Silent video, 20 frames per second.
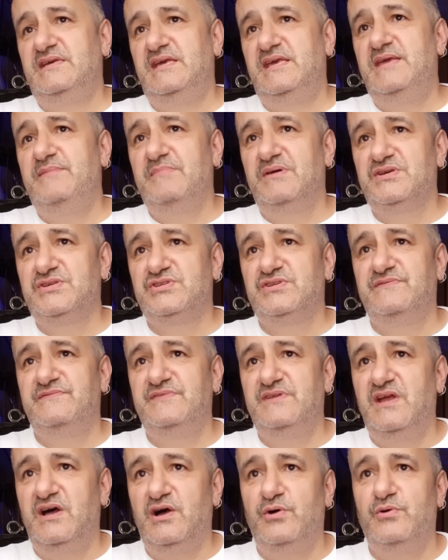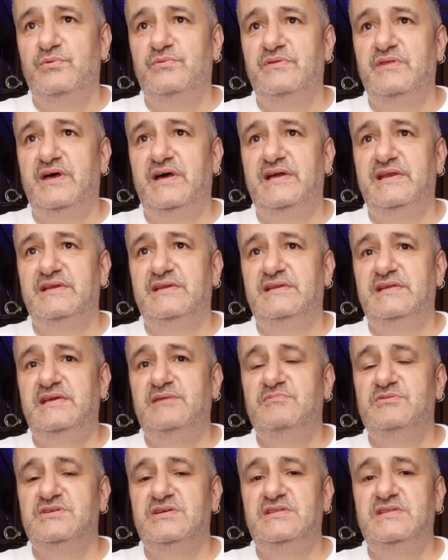he must have known that he
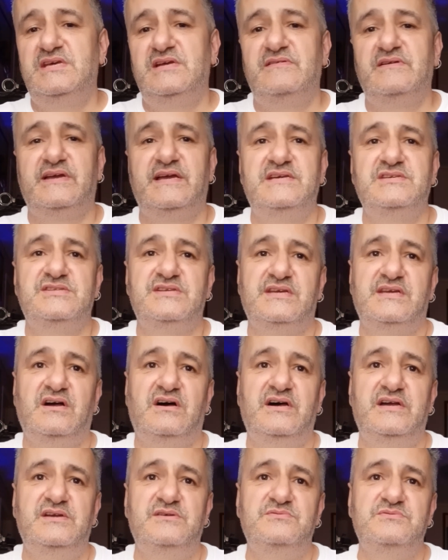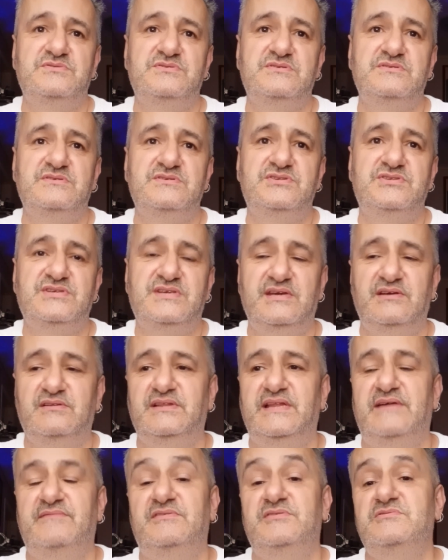was in there against a guy whose skill
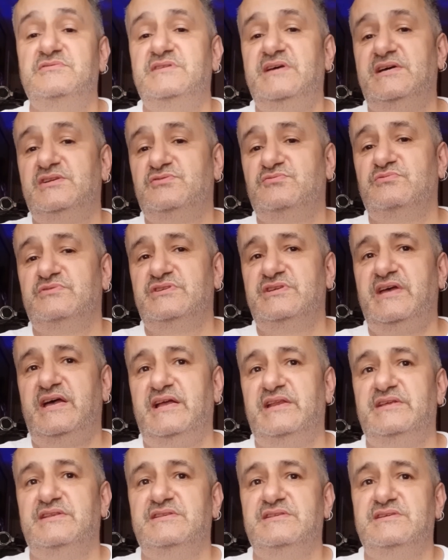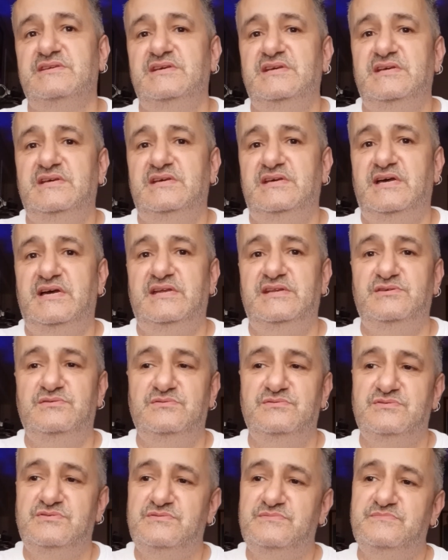level, whose natural talent, and
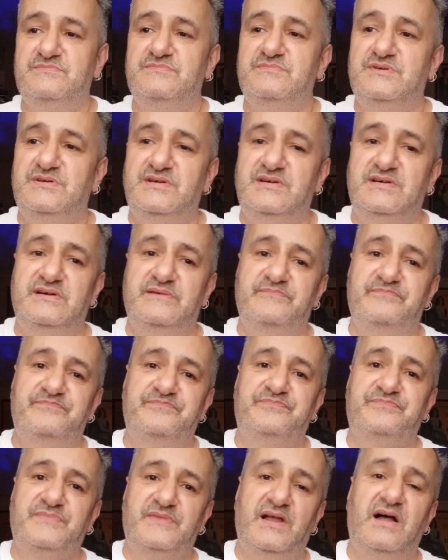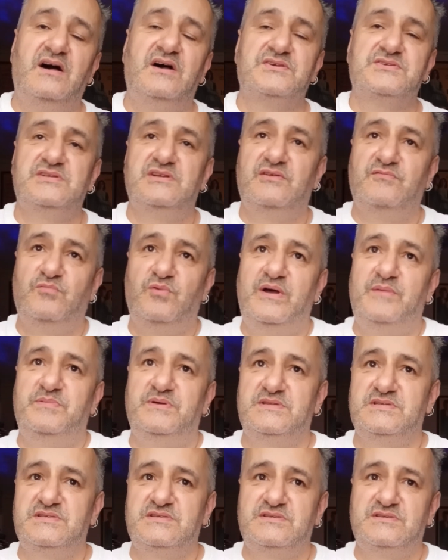whose arsenal of
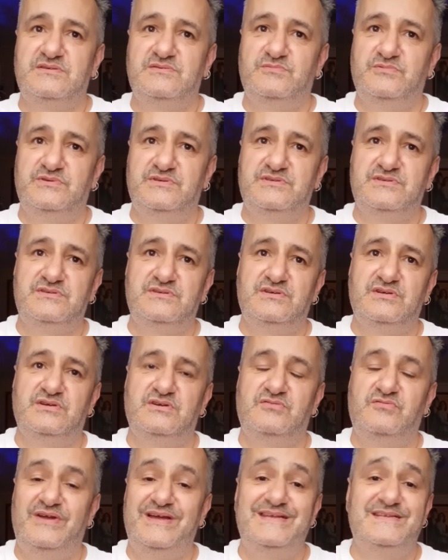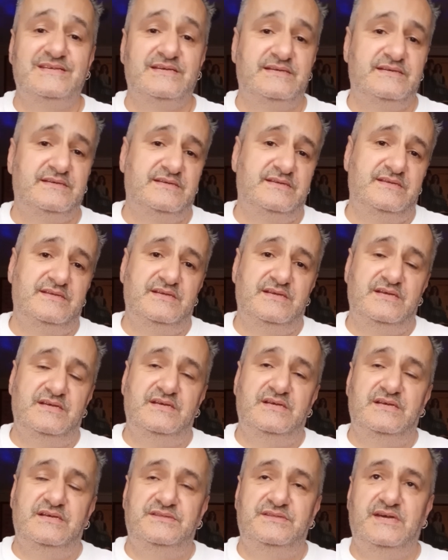weapons was greater
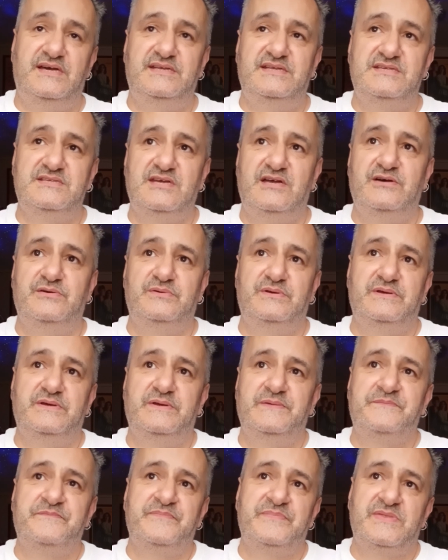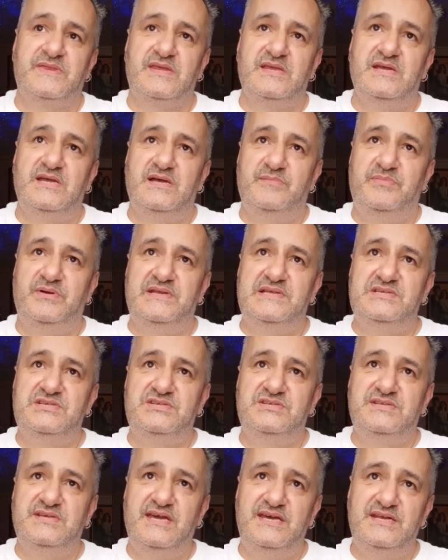than his own. But
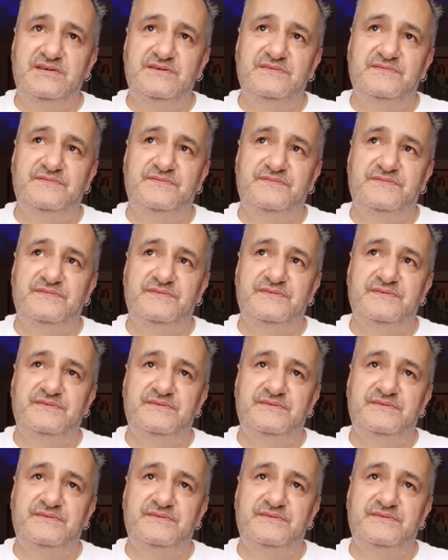instead of...